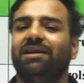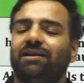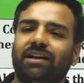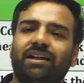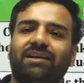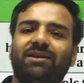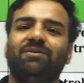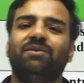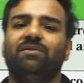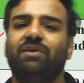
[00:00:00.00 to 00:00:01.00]
that active,
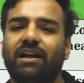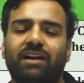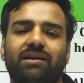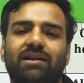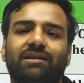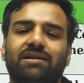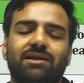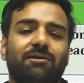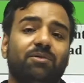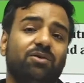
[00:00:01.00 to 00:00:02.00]
where I can take the
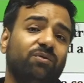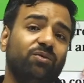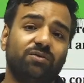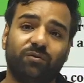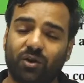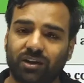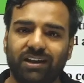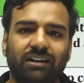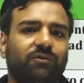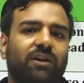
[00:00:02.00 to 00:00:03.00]
examples of those
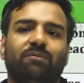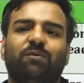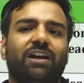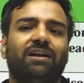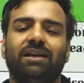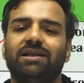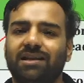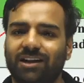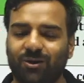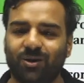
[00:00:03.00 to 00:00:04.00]
14th Feb, Valentine's Day
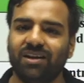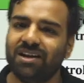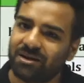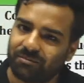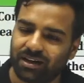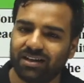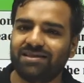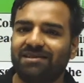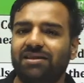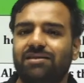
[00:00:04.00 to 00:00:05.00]
and all. But
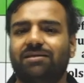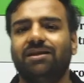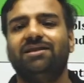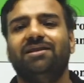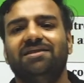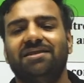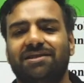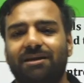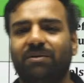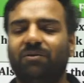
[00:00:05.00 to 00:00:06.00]
yes, this teacher's
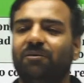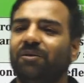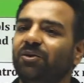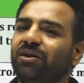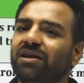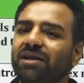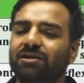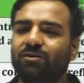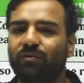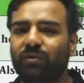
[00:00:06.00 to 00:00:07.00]
example would be good.
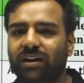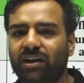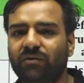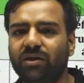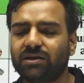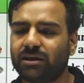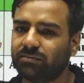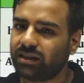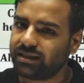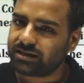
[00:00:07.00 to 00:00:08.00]
So whenever
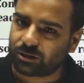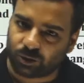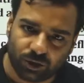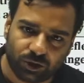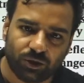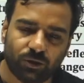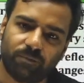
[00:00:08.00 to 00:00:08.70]
something is thrown to you